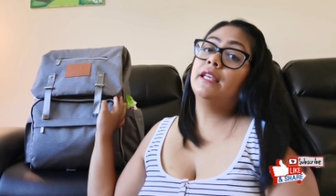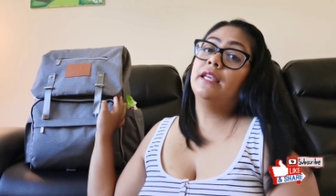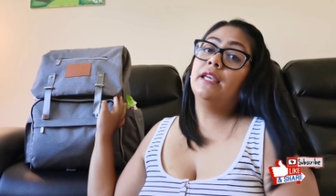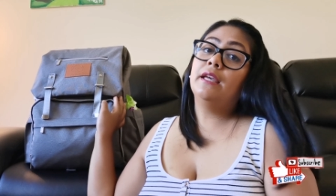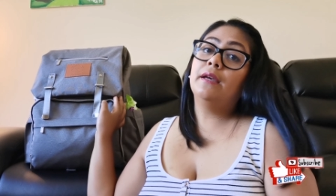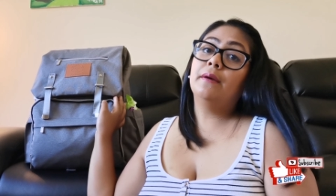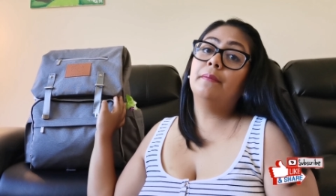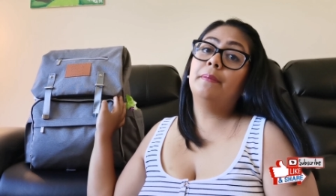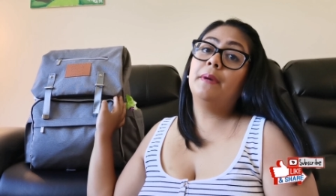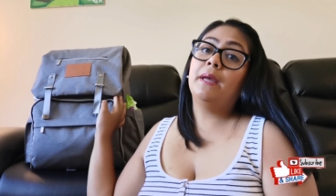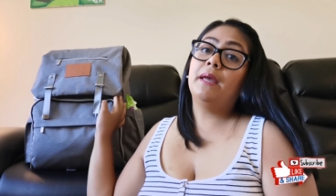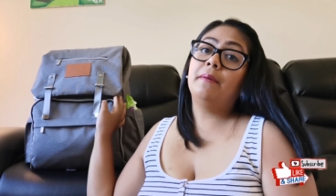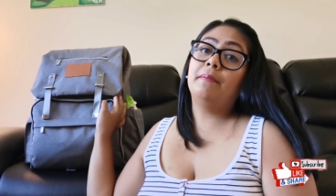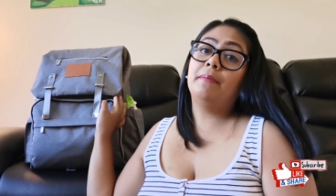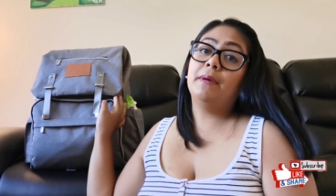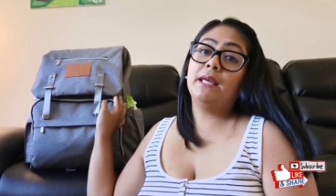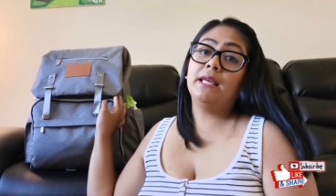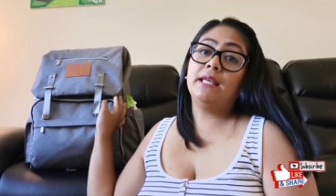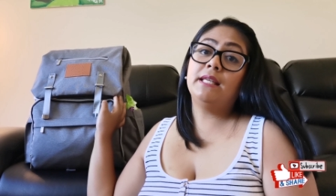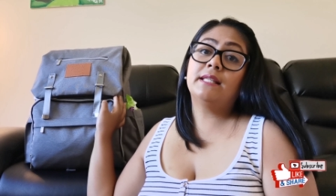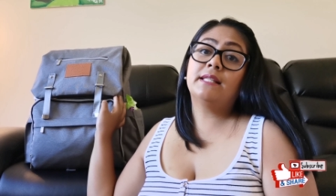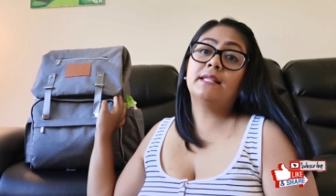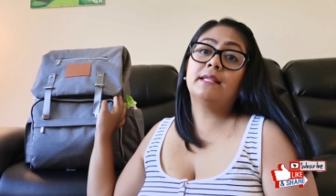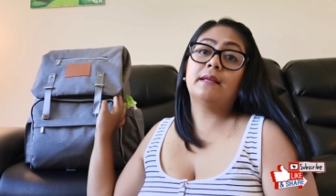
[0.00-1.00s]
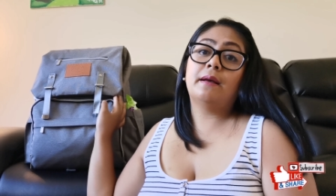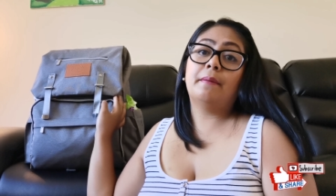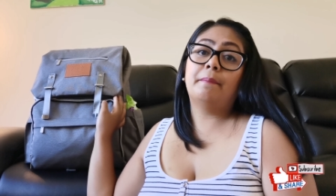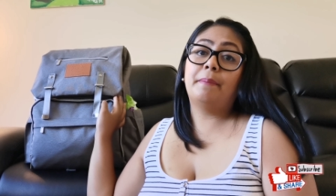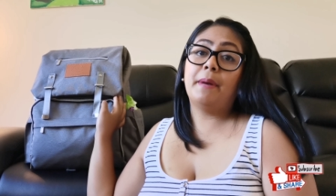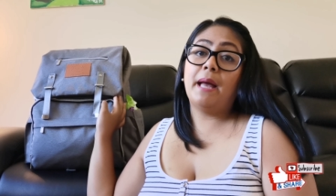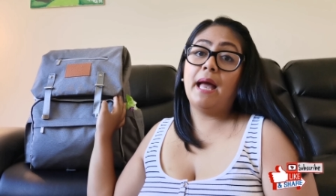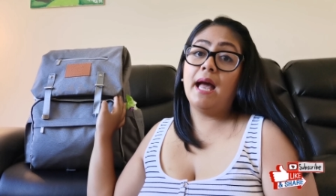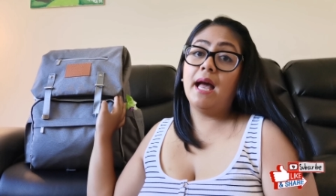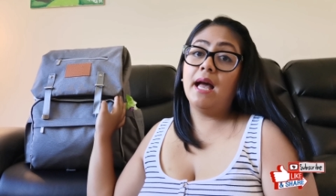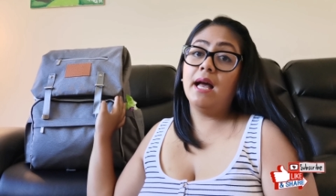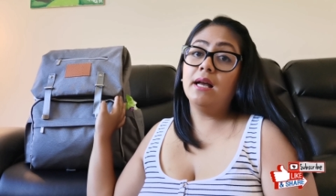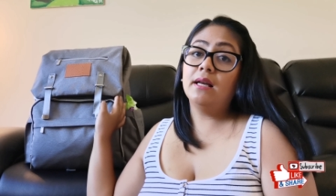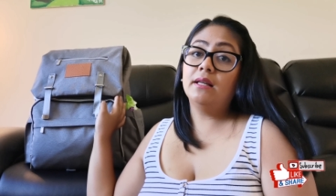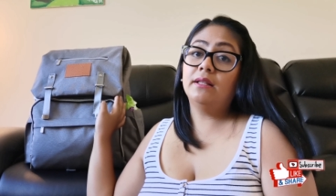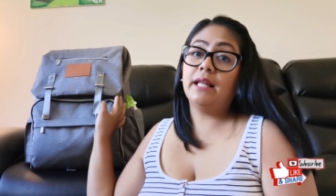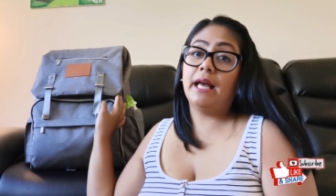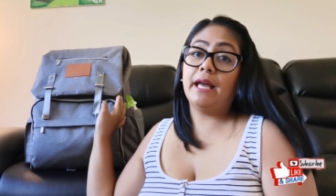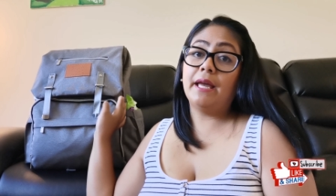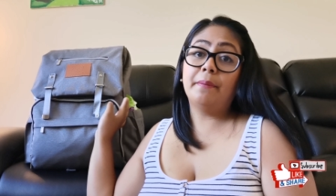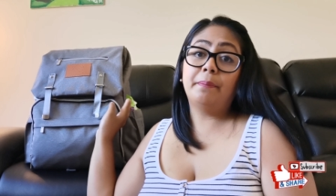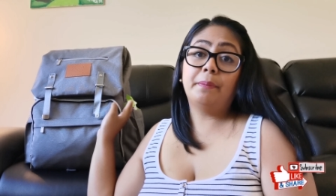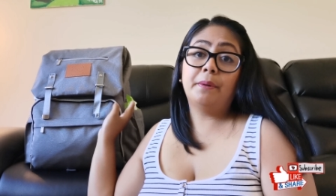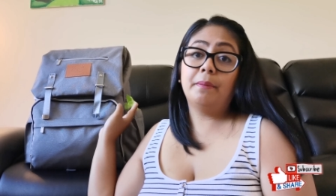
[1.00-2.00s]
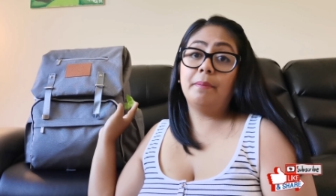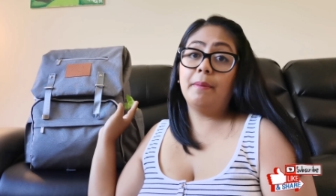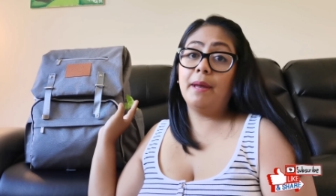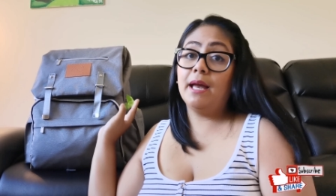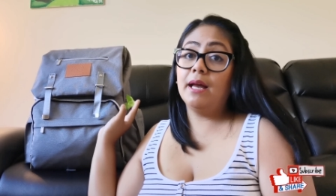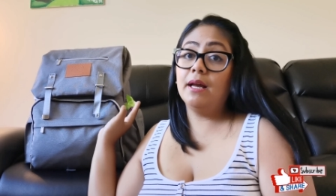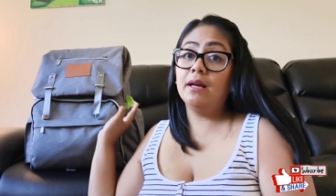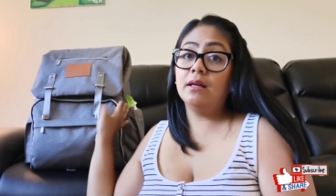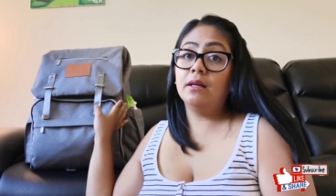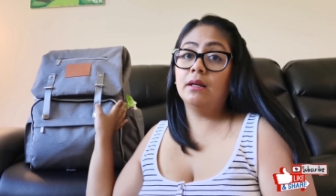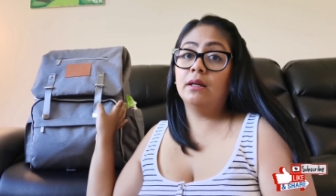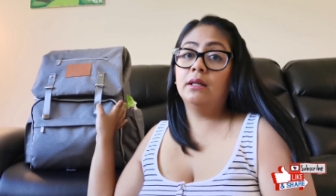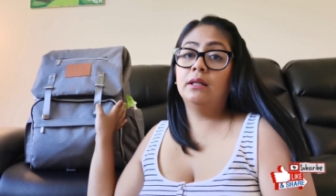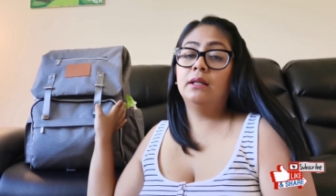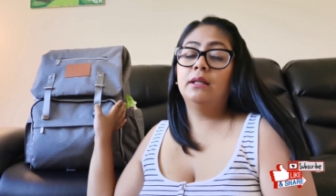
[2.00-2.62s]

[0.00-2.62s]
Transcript: KeaBabies bag, diaper bag.